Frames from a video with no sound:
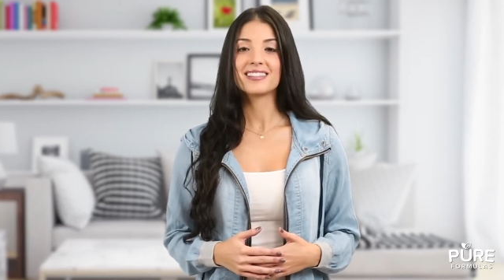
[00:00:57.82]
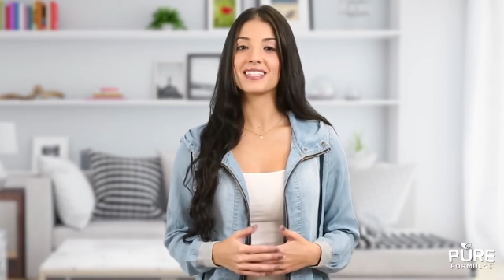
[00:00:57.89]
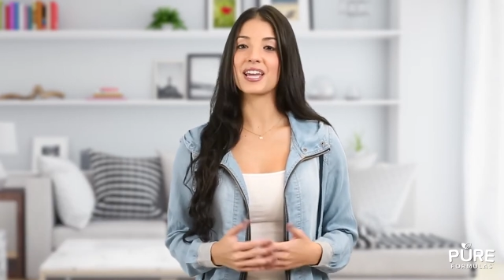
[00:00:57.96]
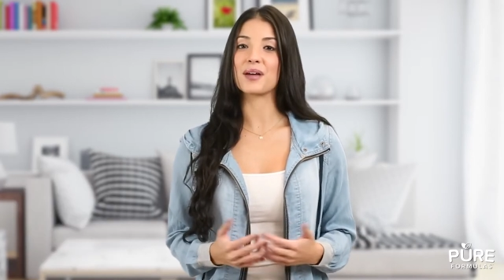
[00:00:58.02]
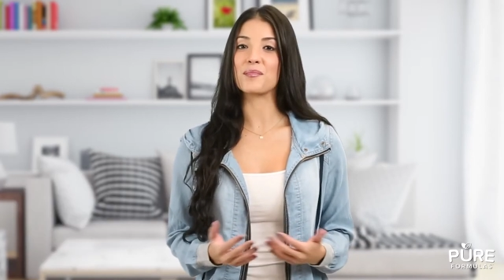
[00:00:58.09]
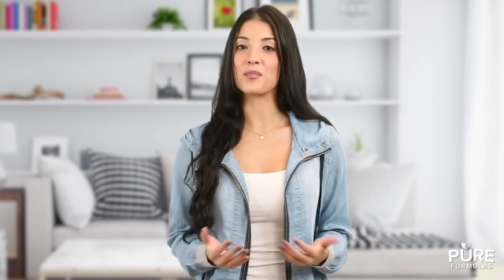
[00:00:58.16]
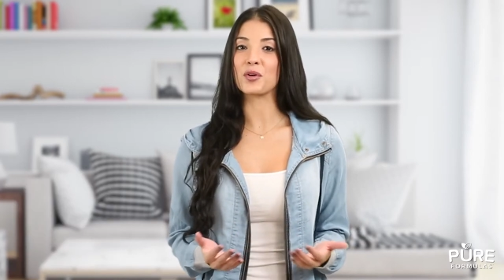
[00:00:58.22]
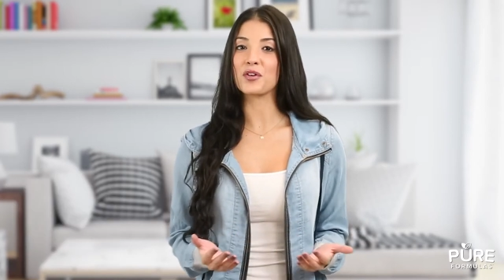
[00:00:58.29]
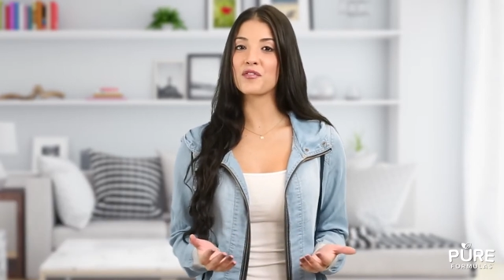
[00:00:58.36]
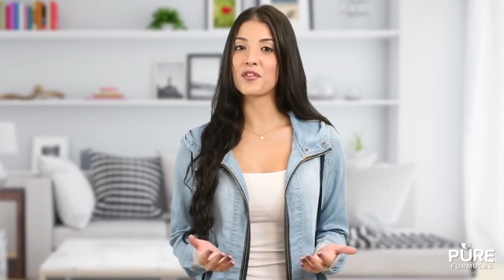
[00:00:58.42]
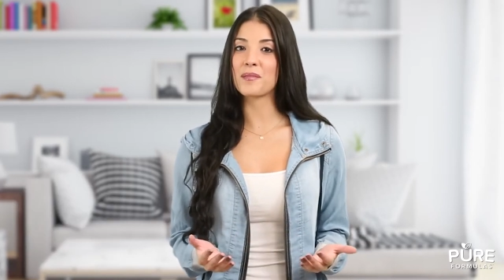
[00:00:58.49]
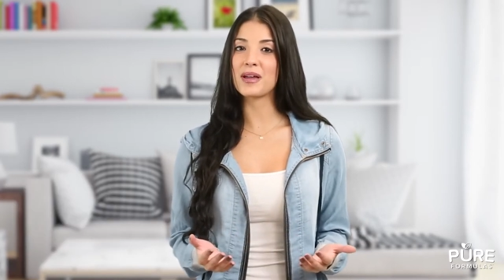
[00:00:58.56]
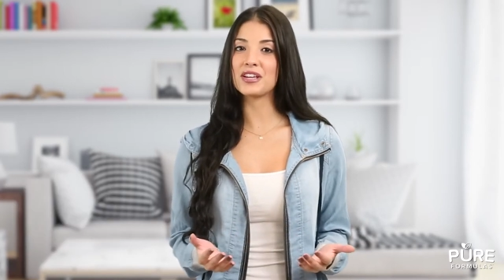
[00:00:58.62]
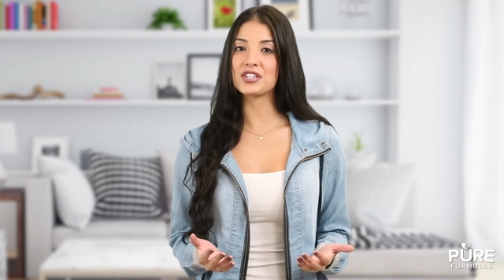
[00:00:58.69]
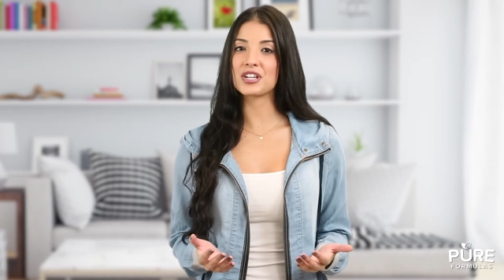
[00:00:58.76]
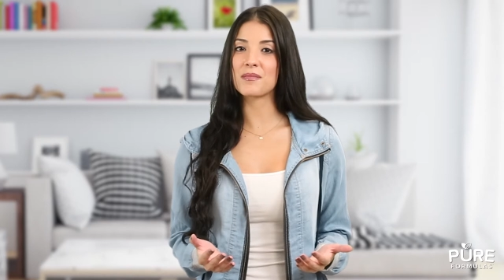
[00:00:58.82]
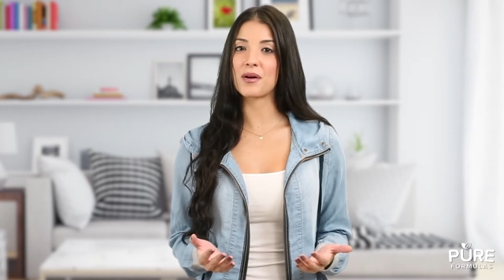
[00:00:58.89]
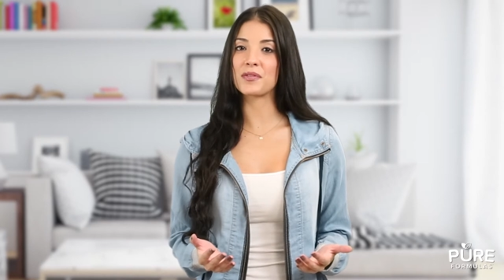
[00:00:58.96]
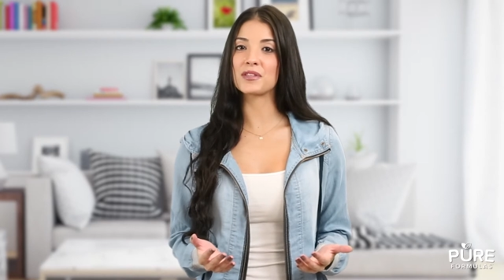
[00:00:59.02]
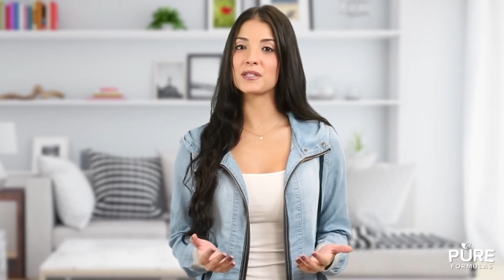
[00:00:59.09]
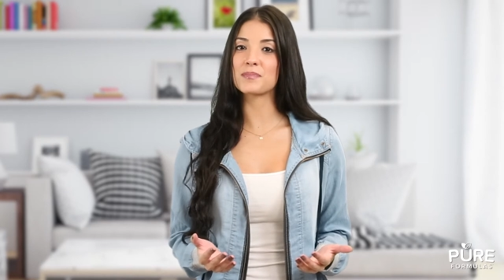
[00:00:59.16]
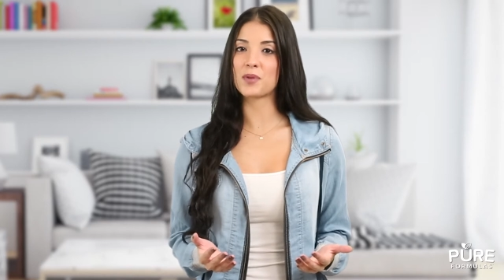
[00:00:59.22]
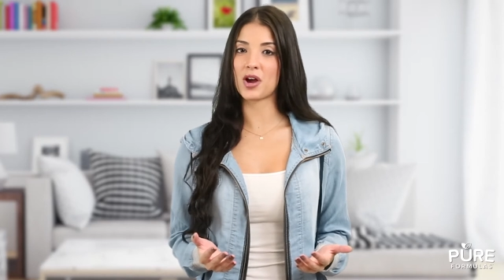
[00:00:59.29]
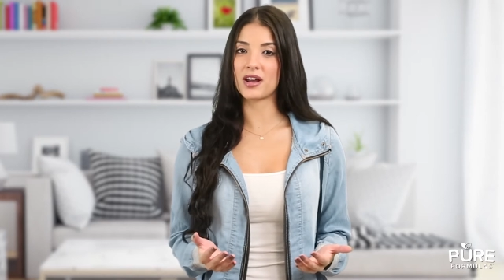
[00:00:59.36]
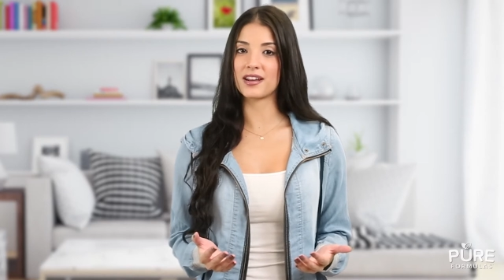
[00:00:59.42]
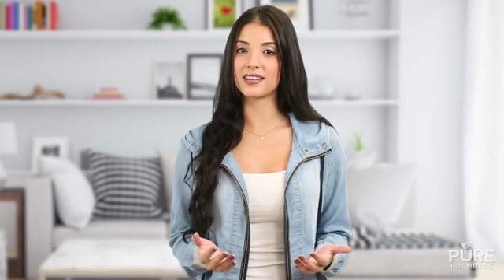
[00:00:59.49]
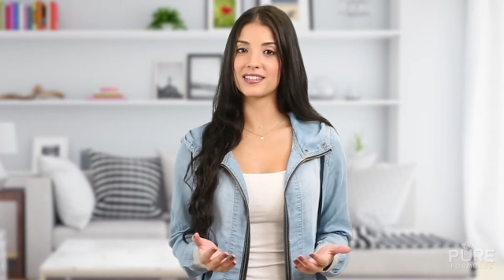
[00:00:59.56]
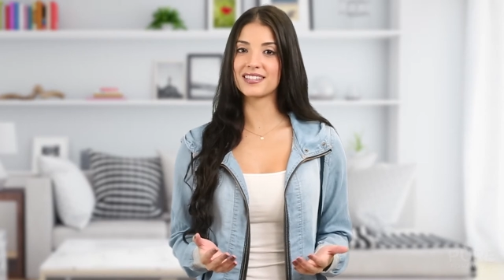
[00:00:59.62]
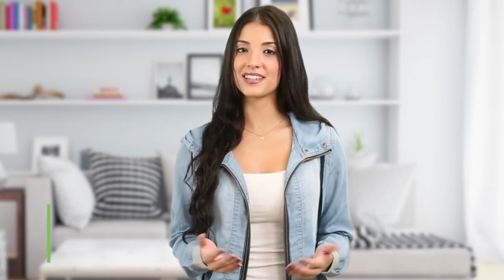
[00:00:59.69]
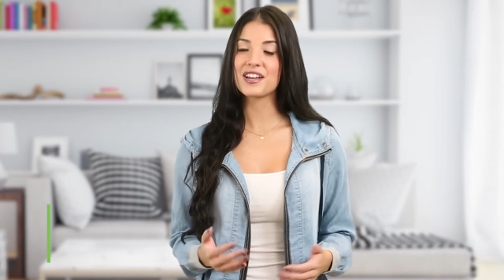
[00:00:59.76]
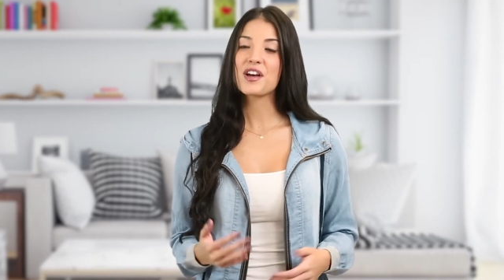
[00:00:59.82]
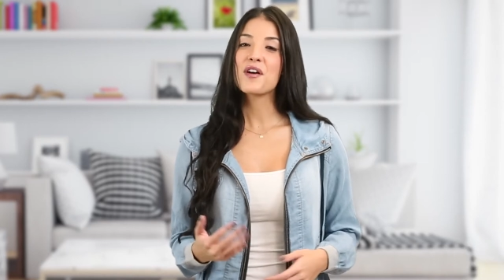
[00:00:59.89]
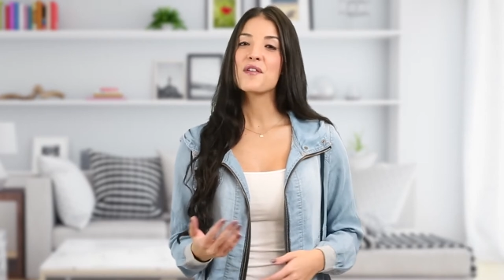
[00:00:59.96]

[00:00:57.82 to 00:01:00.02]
To get more information about this product,